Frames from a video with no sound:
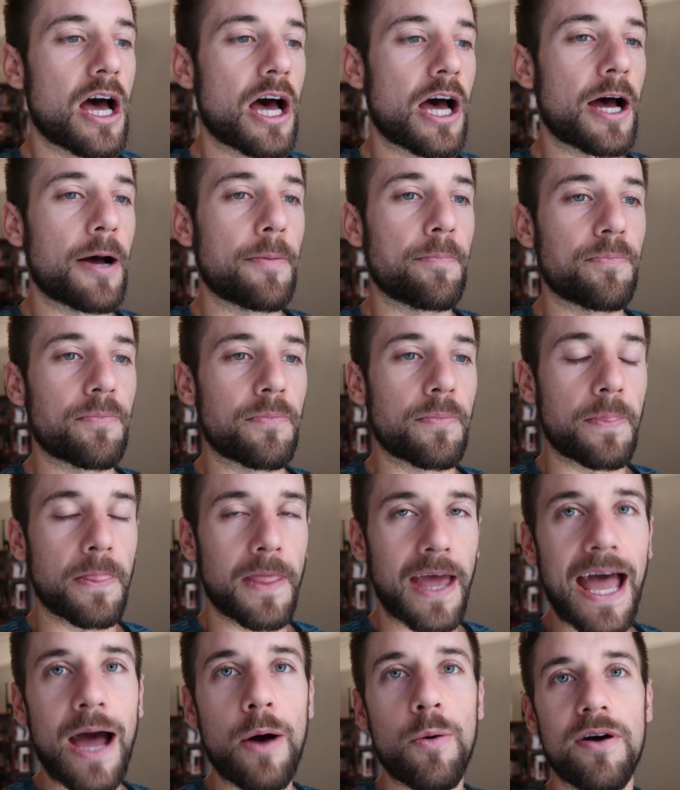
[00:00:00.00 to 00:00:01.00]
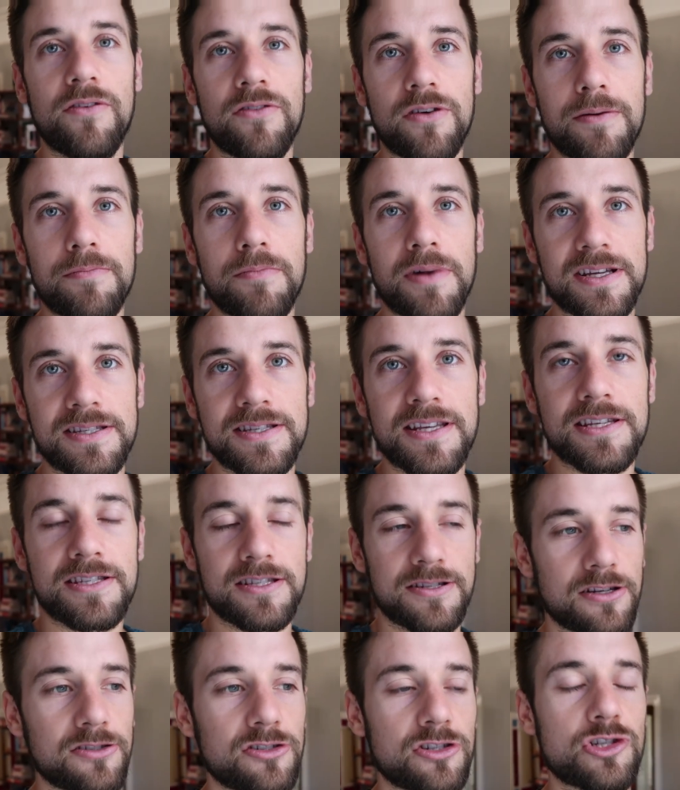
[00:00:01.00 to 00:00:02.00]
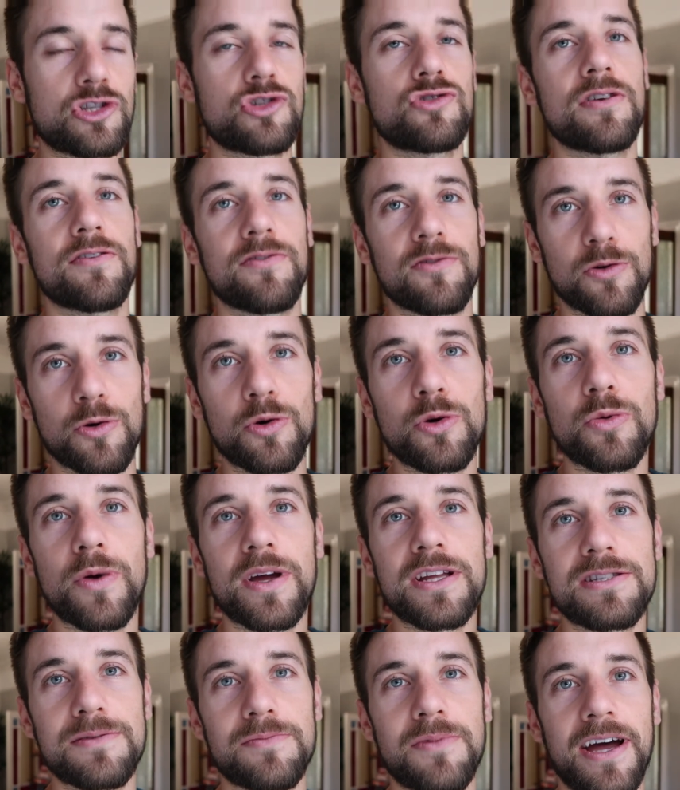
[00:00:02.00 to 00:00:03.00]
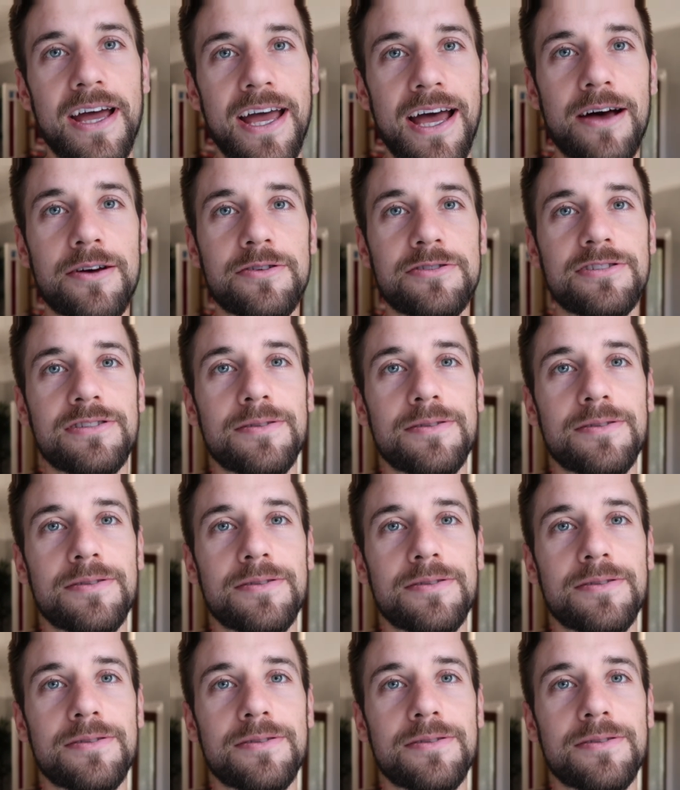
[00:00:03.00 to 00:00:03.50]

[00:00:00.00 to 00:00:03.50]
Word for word: Um, however, my sister has just driven all the way to my house,